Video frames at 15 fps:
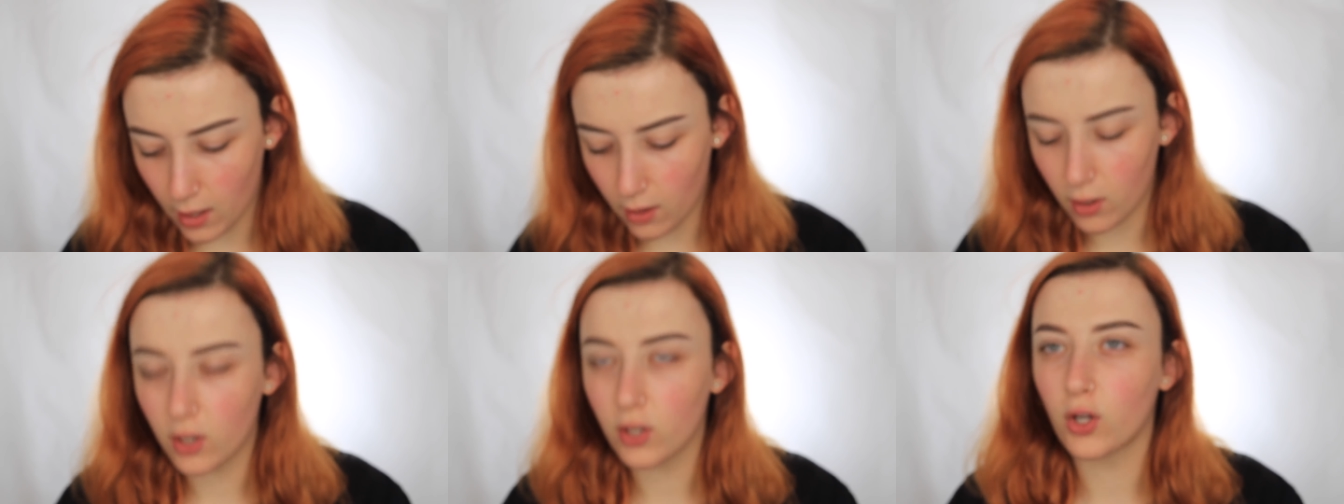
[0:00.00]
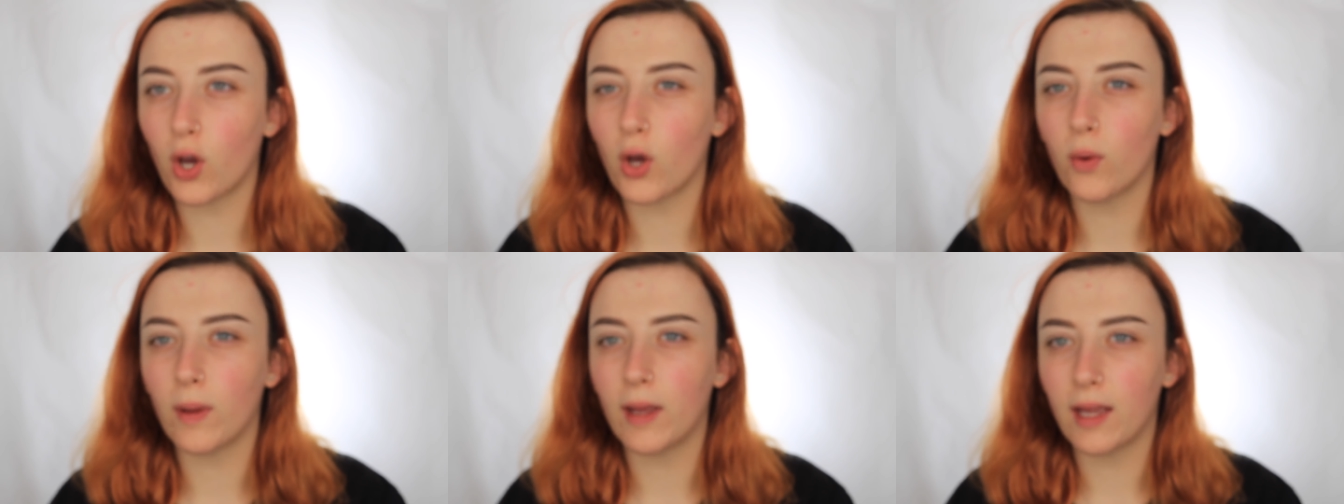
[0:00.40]
now I'm going to
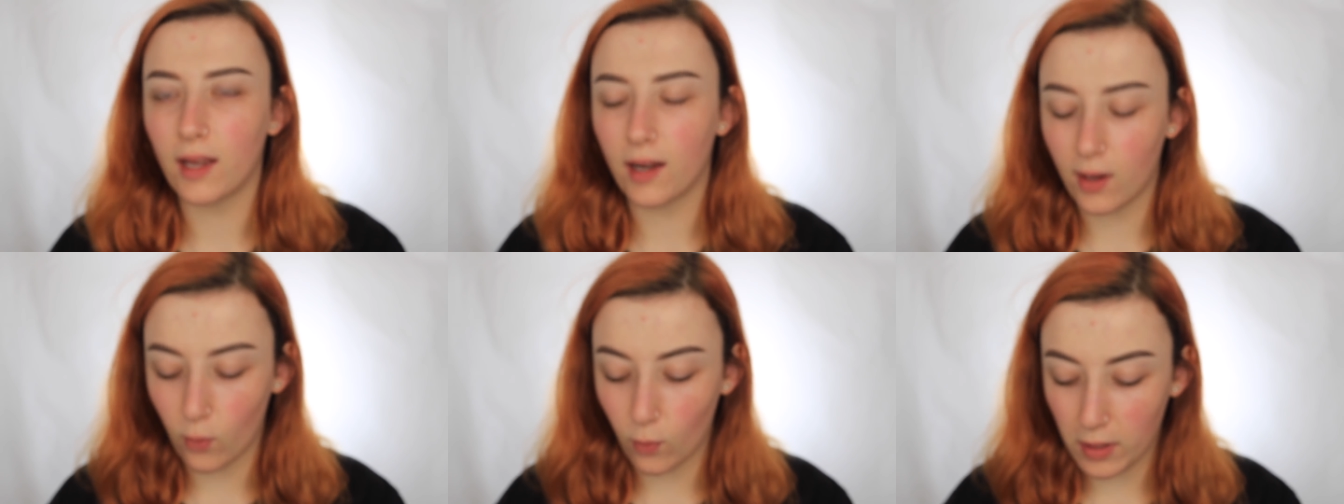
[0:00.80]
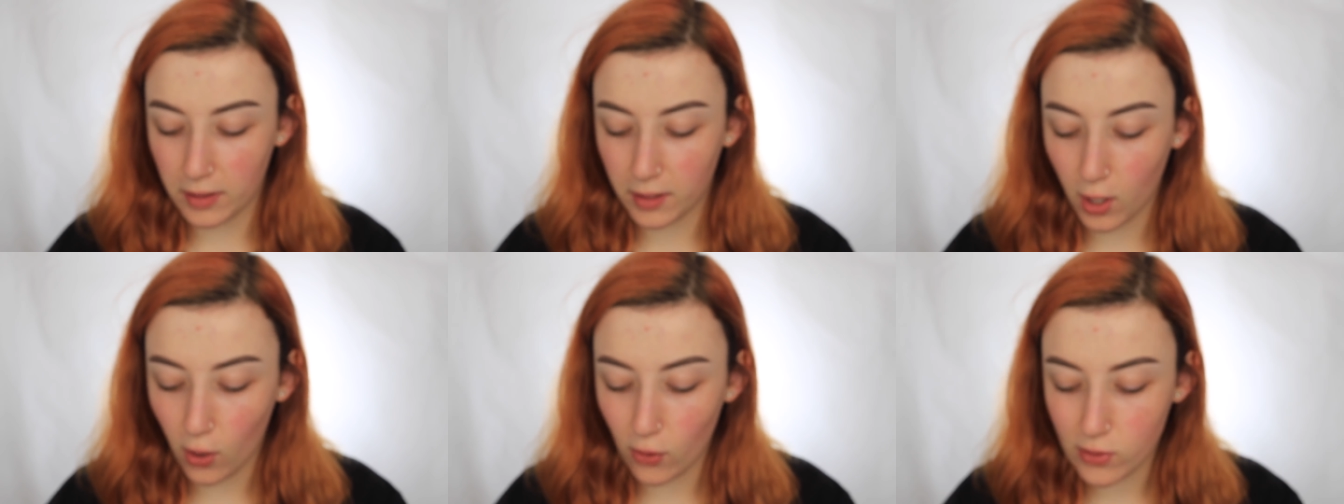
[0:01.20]
go in
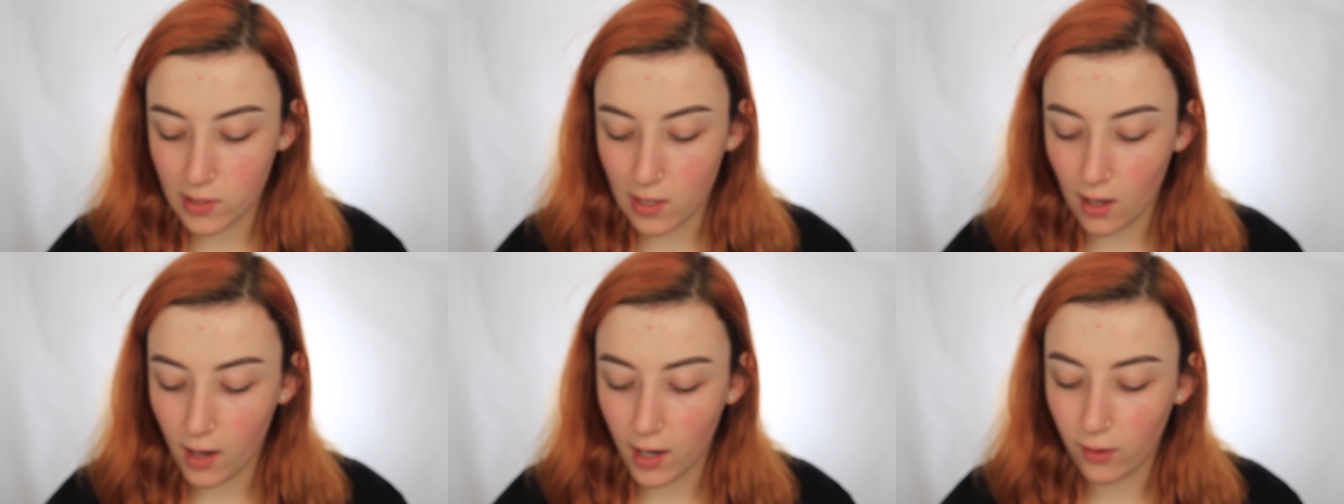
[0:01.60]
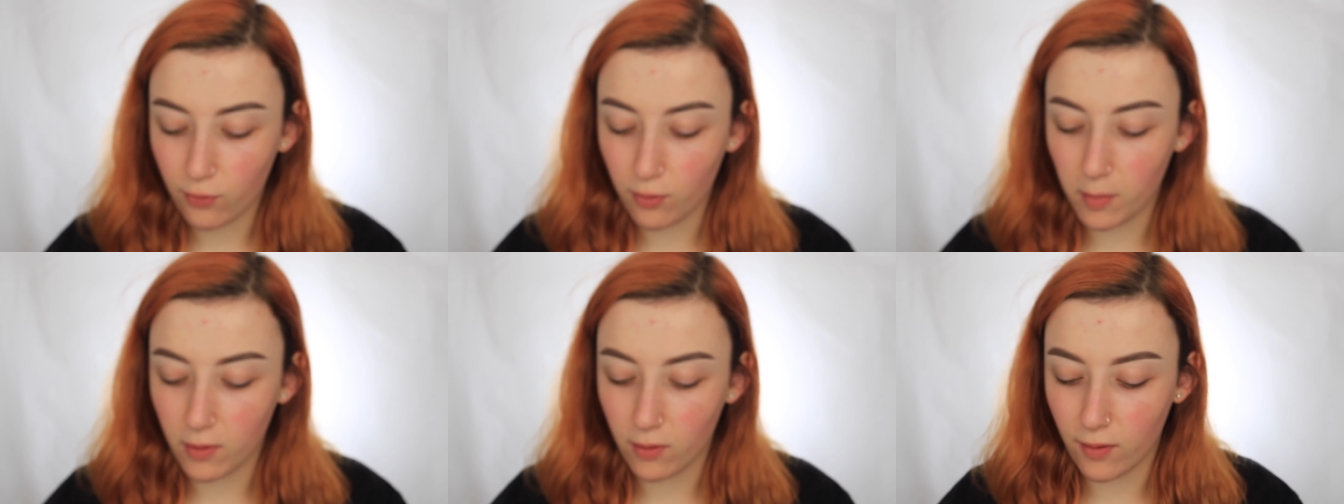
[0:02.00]
with Coastline
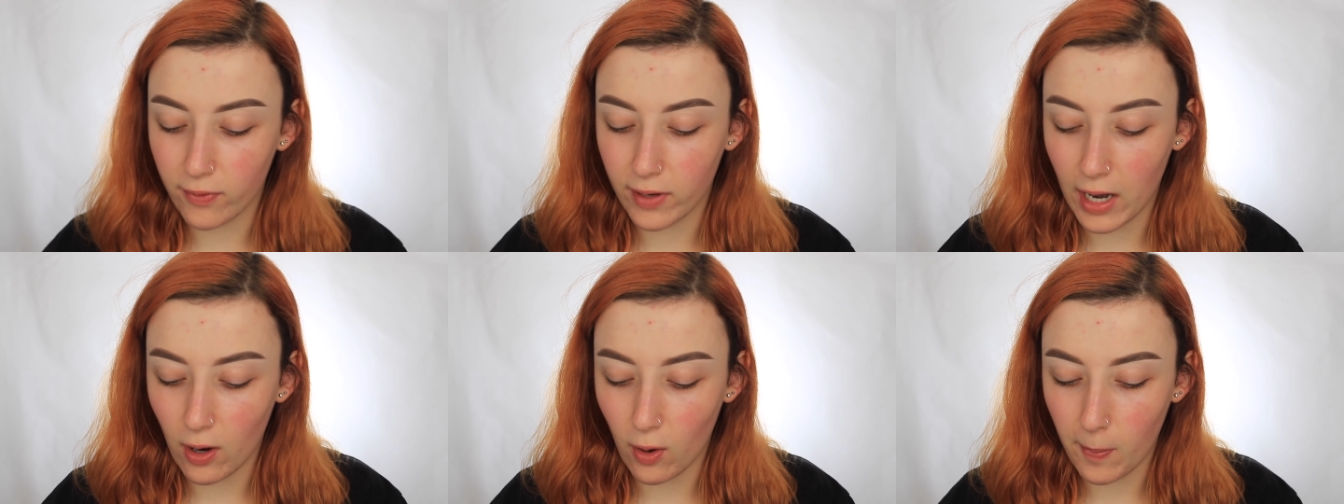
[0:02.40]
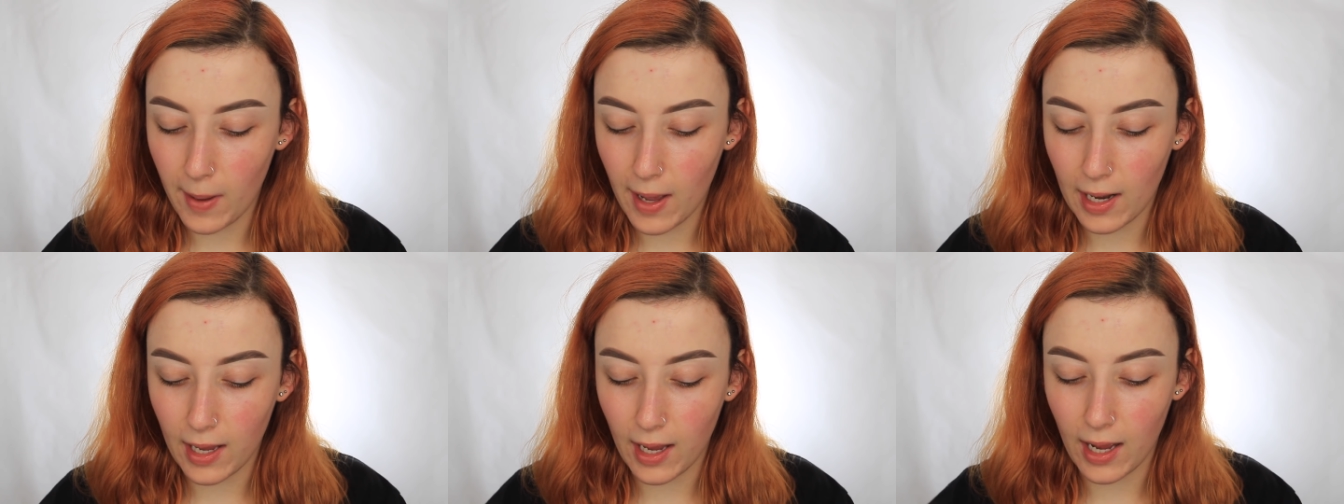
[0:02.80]
from the Riviera
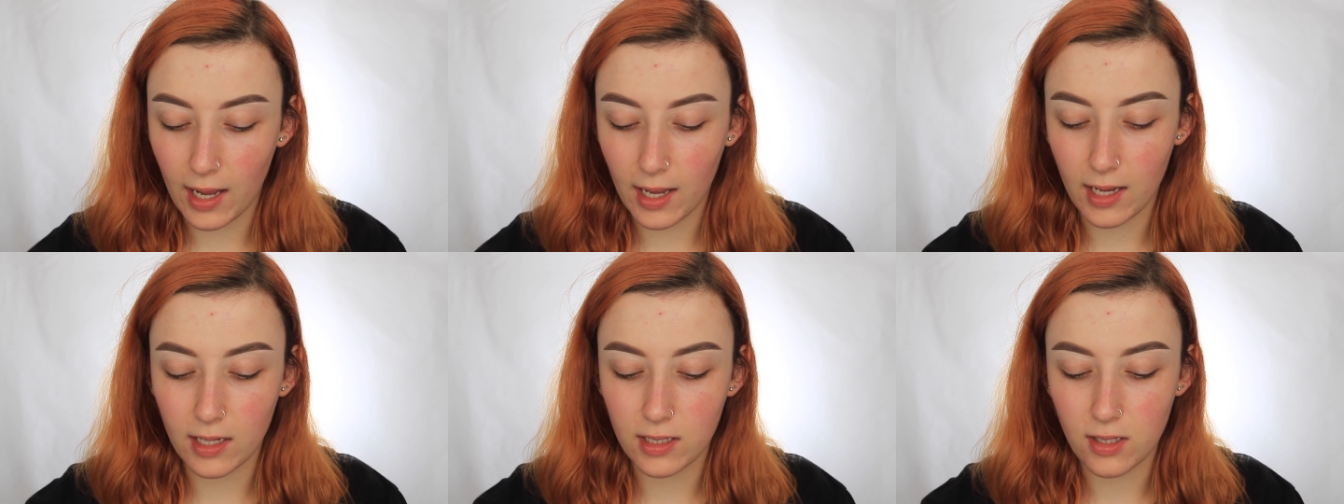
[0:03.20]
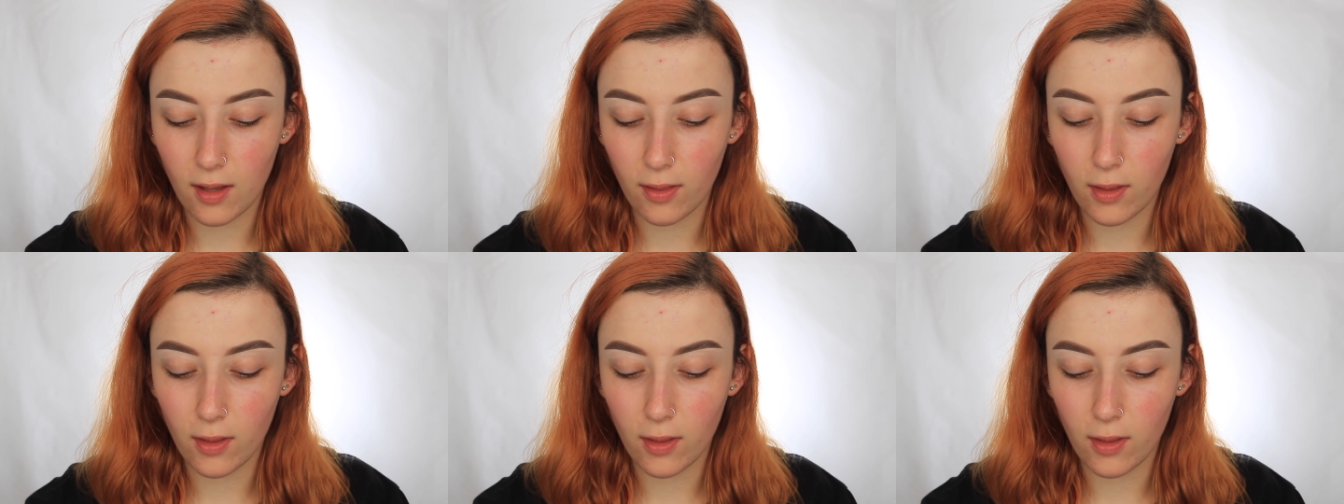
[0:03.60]
palette and